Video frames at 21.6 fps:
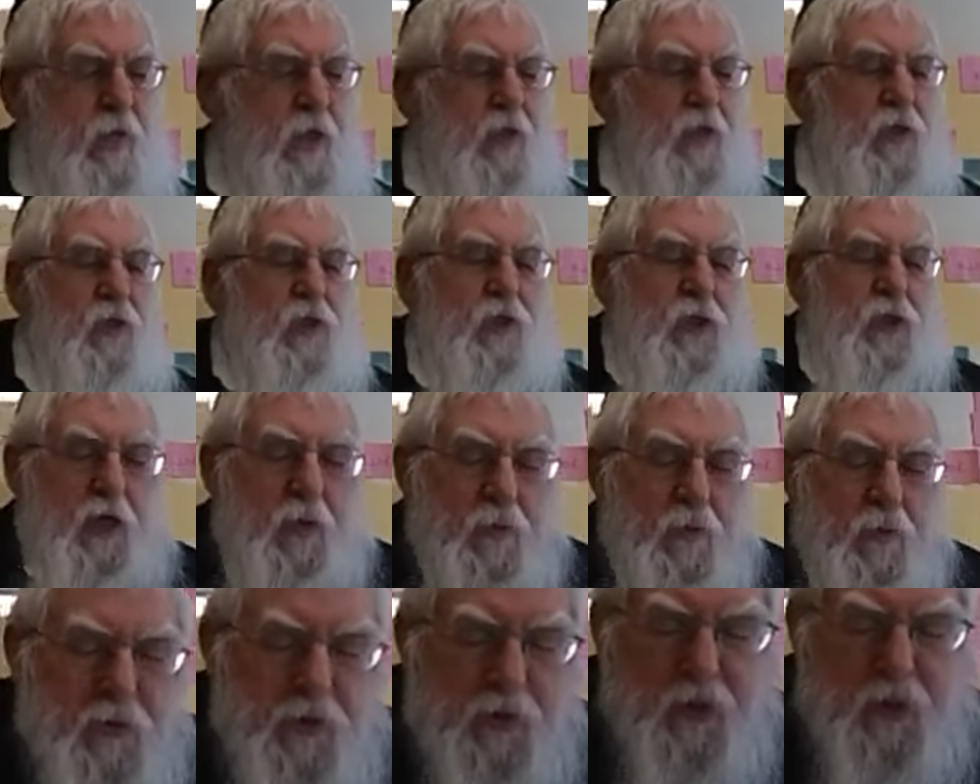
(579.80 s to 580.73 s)
And the
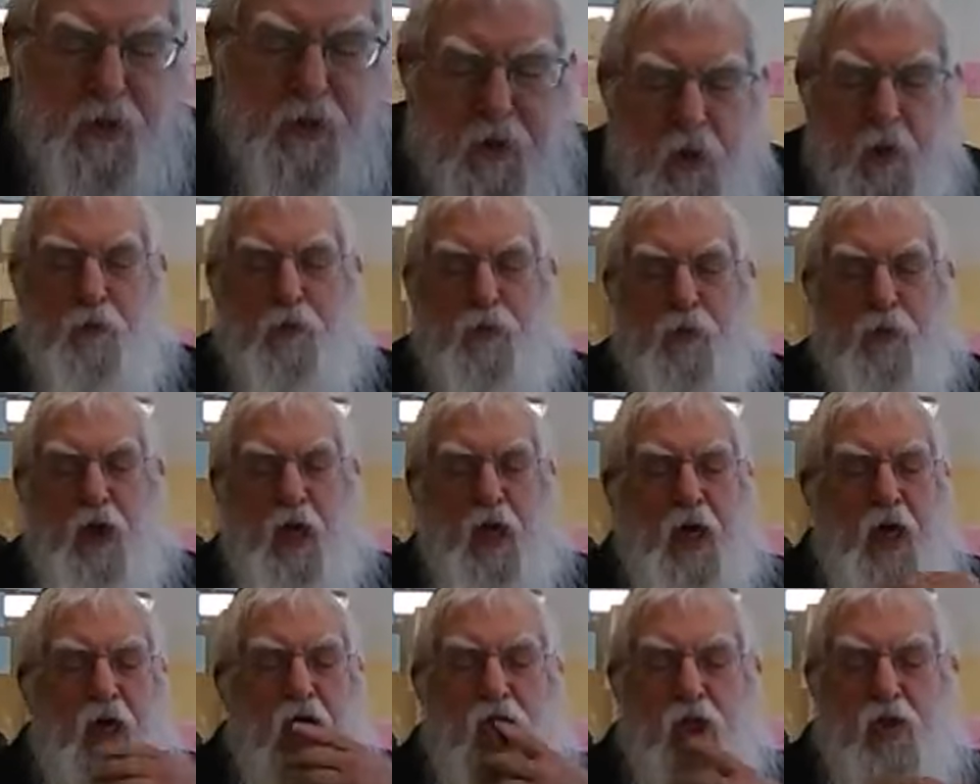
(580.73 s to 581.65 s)
same thing
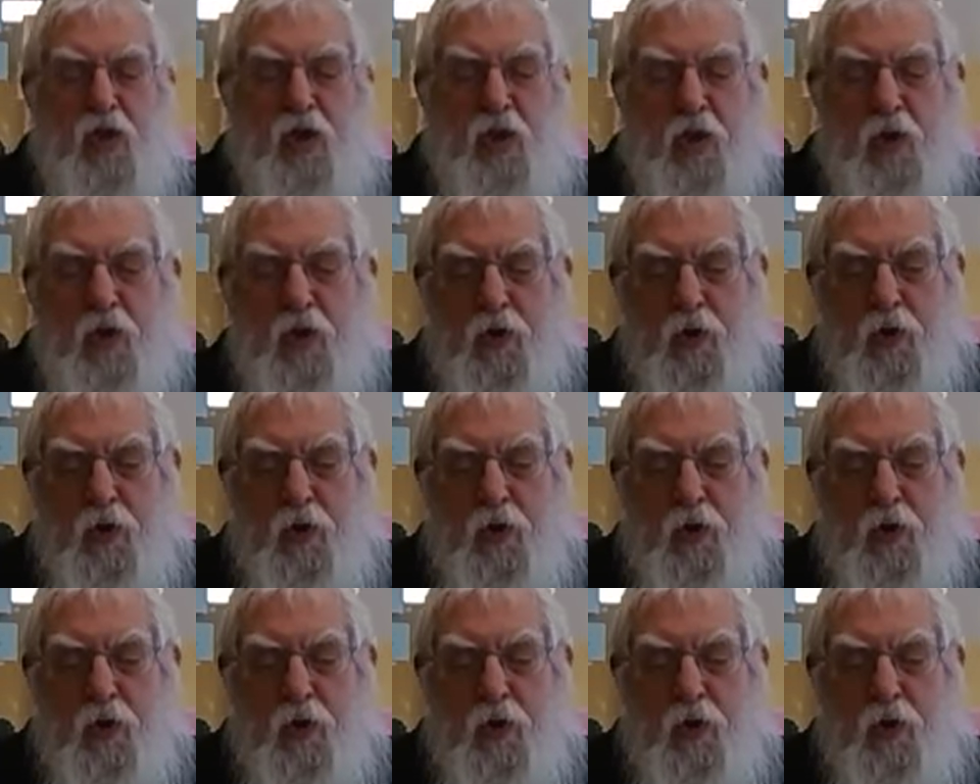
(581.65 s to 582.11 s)
applies